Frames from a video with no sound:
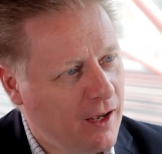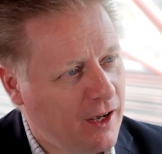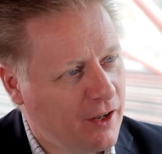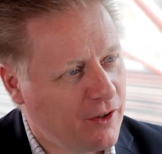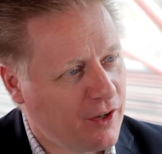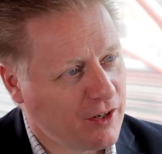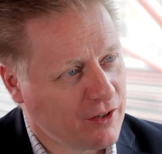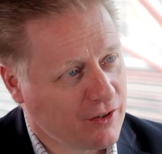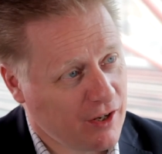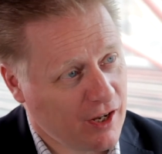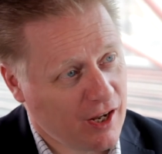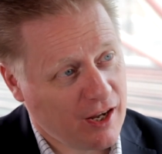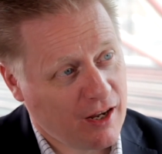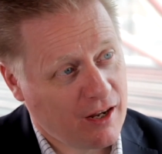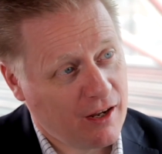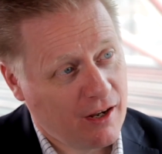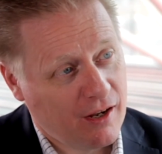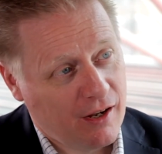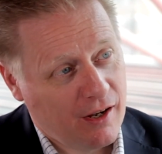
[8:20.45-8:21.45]
I think
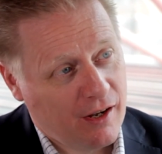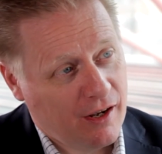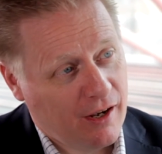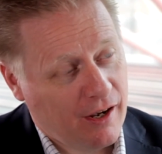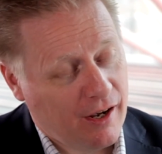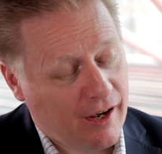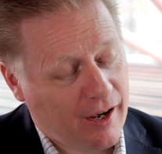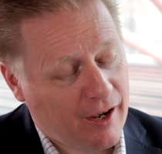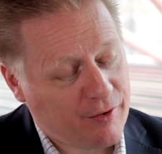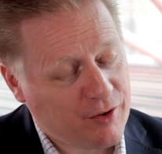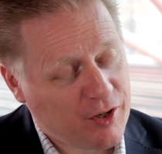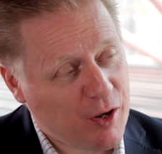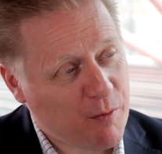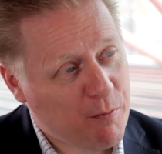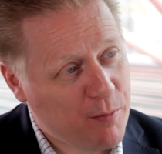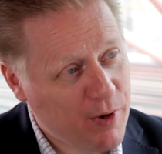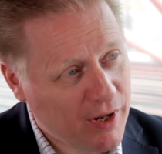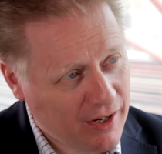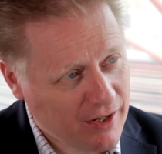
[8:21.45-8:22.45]
the
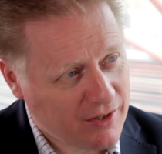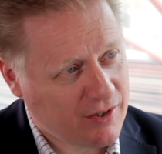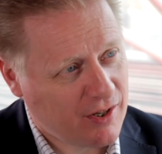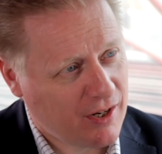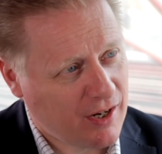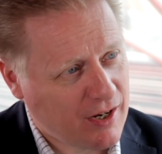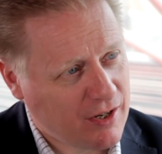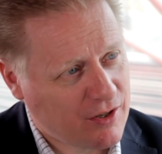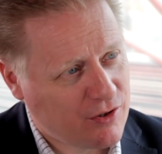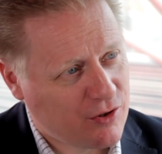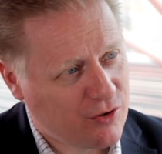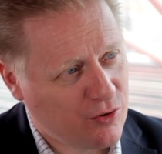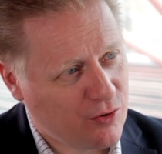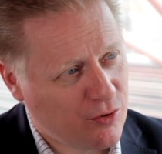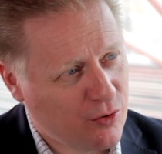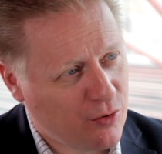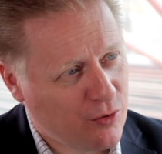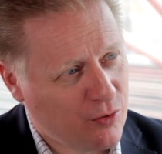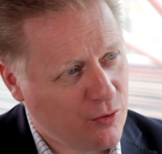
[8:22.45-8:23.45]
ability
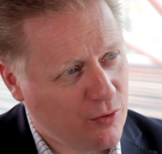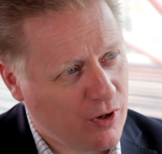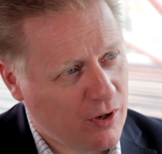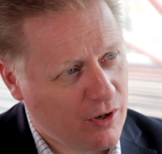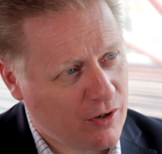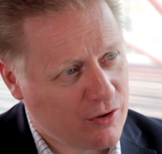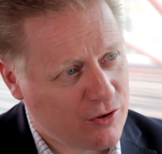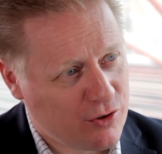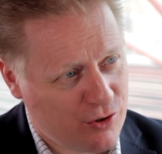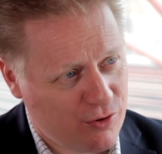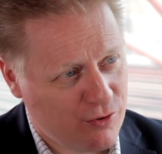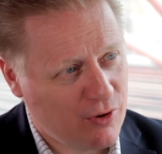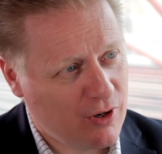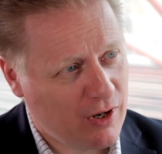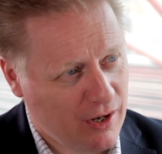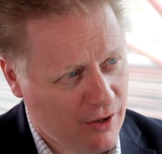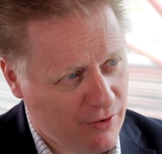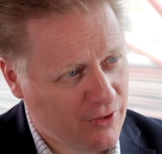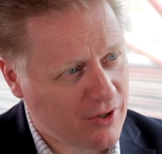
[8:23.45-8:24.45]
to
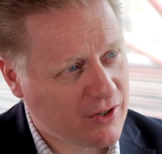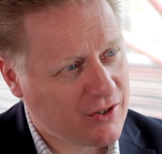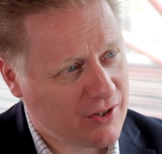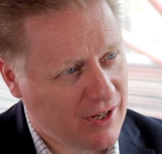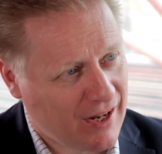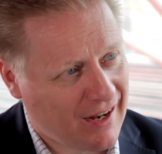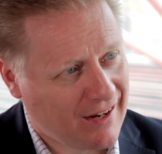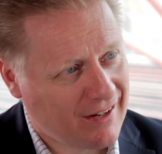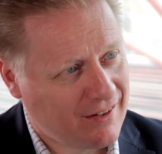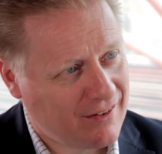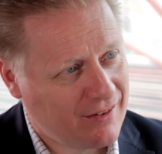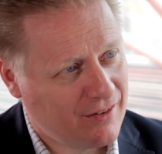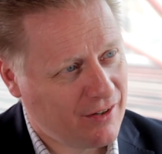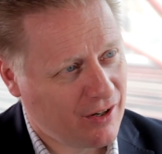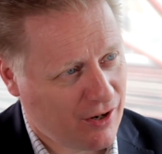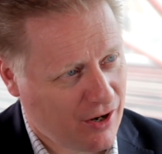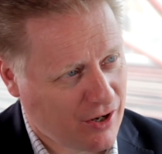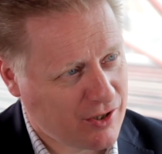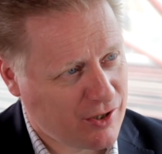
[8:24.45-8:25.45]
truly understand
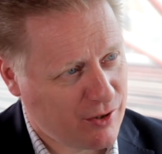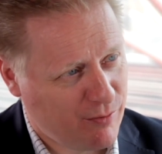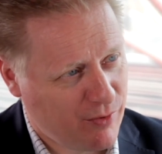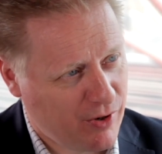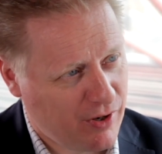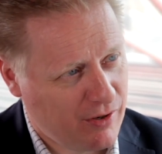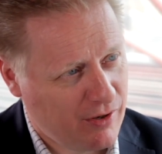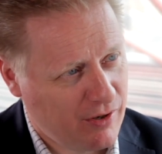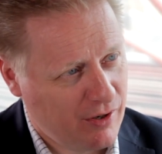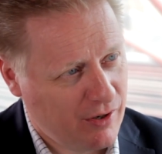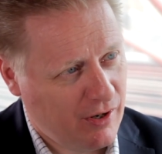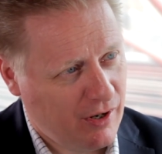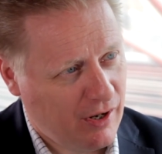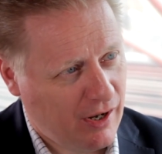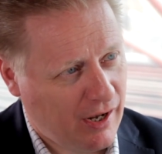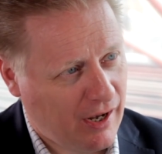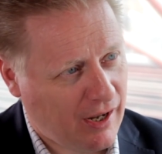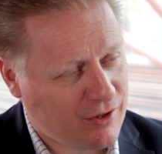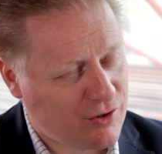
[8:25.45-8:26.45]
the customer
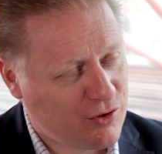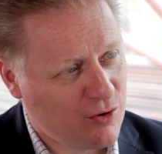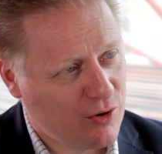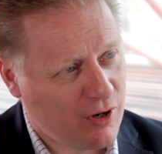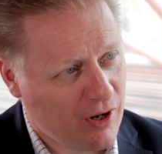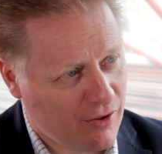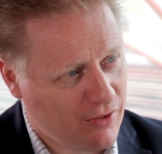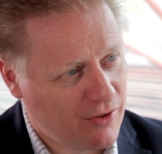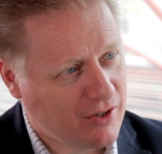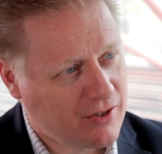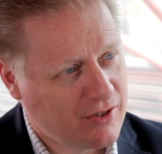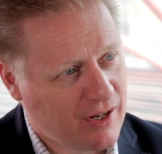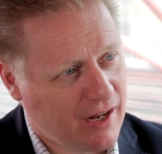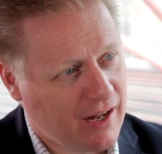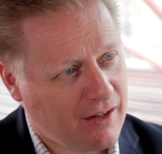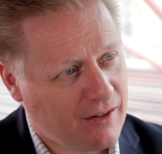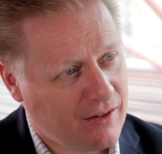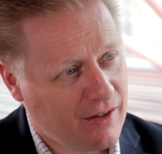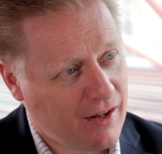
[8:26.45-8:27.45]
and truly
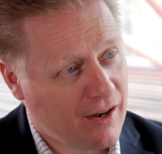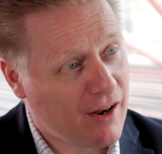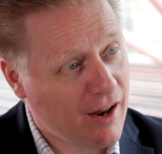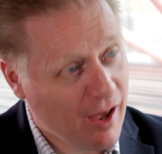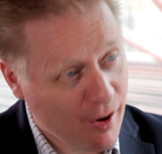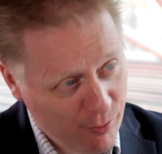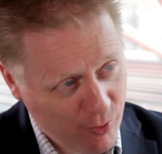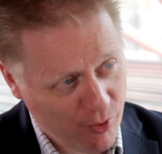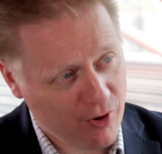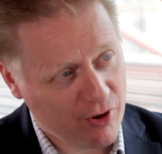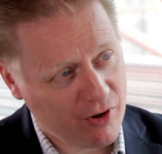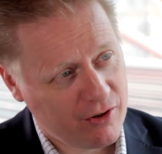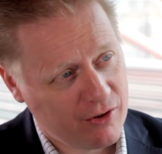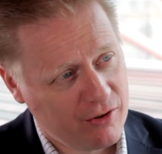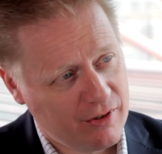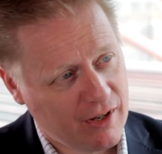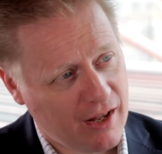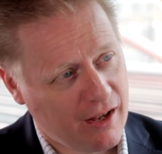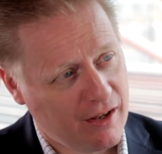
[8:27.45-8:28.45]
understand the network
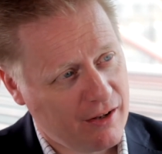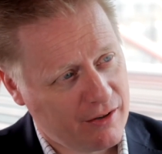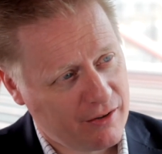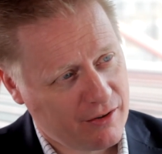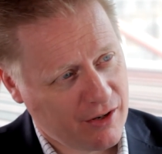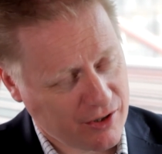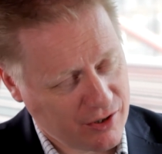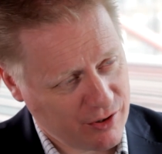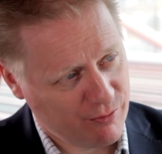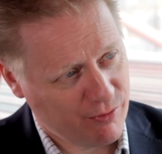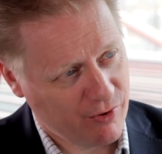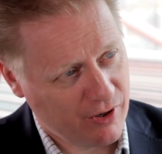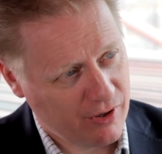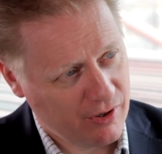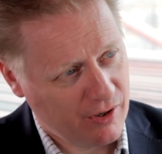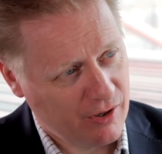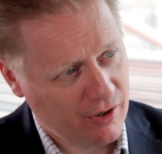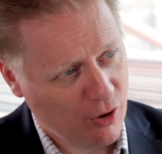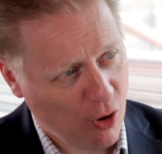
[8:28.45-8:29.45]
that customer
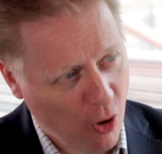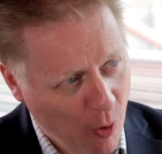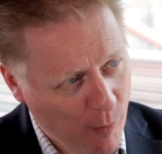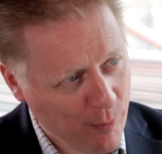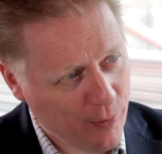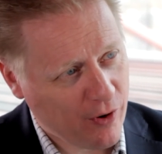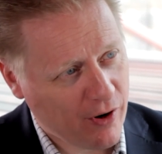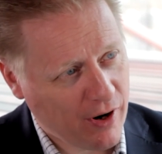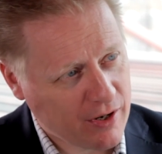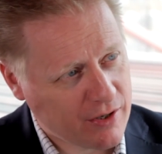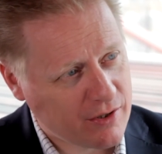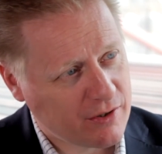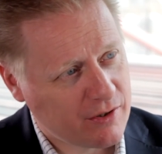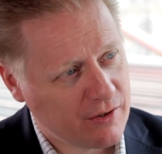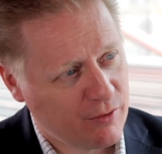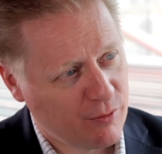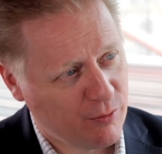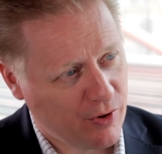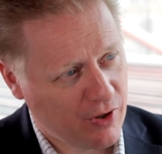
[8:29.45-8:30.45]
operates
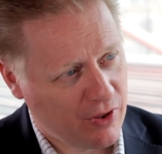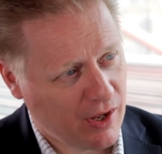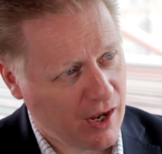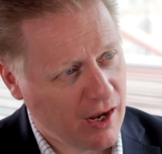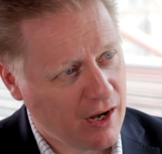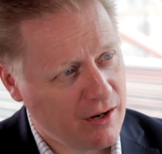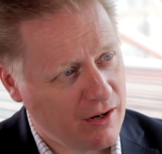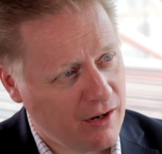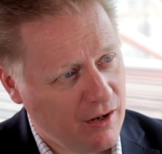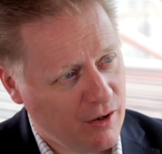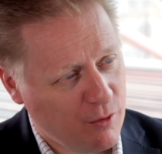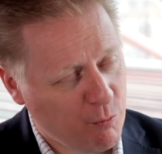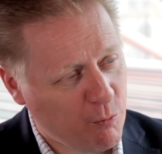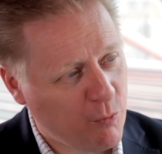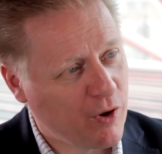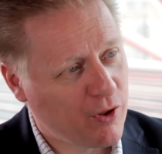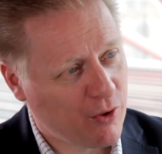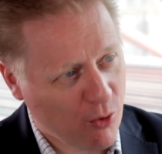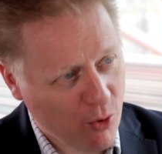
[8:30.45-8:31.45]
within,
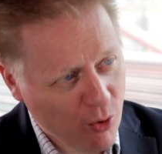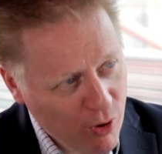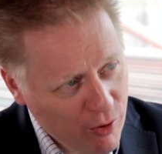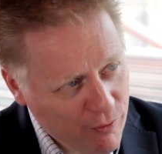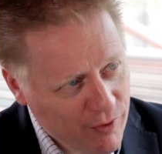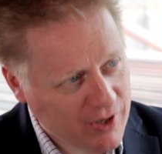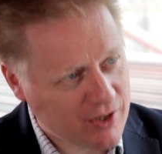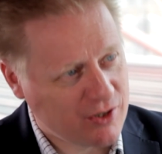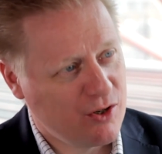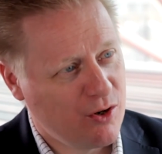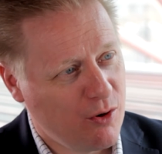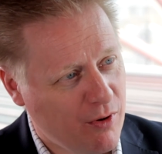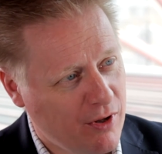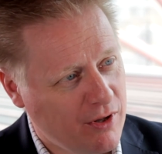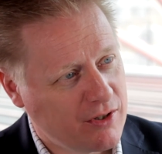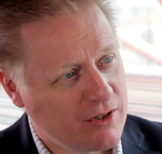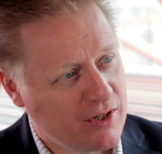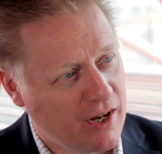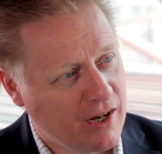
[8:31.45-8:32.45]
with all of its
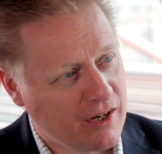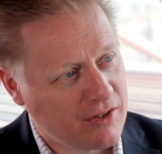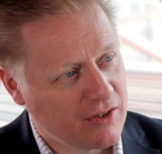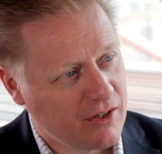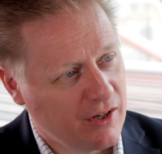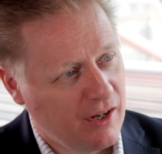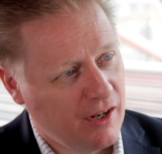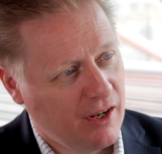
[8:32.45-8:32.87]
nuances,